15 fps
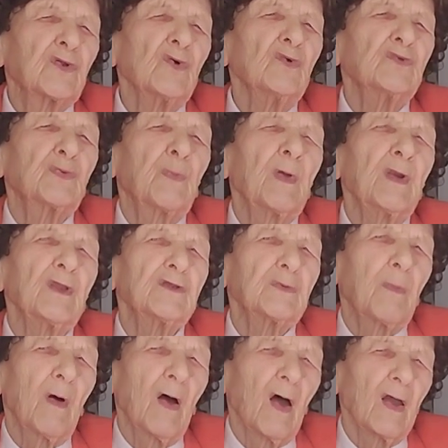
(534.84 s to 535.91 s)
two
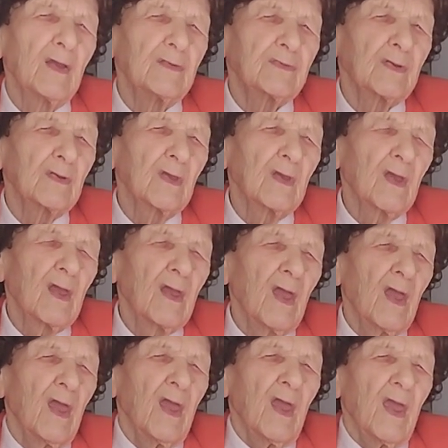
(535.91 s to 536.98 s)
spinach pies,
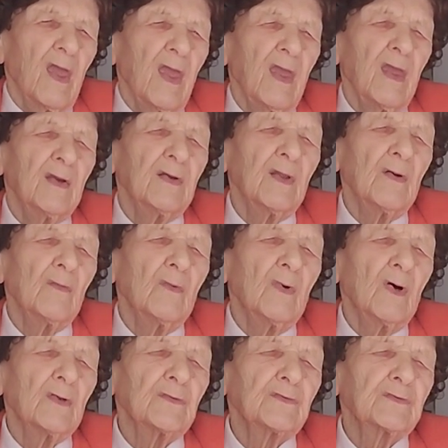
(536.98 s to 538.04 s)
and it
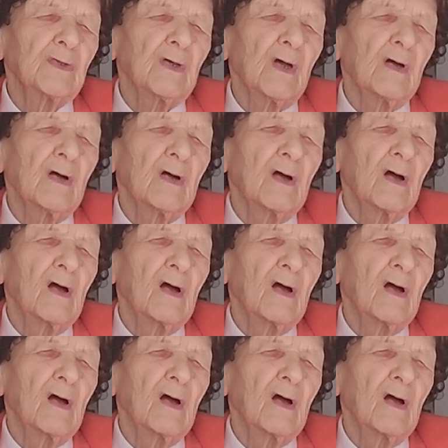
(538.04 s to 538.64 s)
was uh,